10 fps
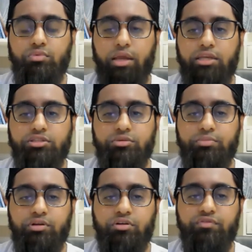ways to
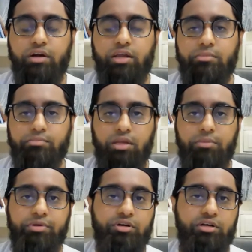purify
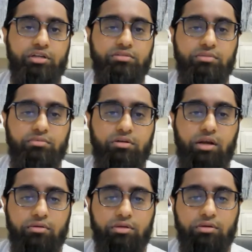impurities from the
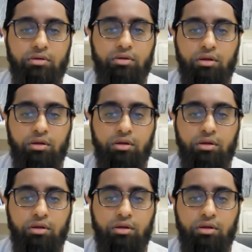ground,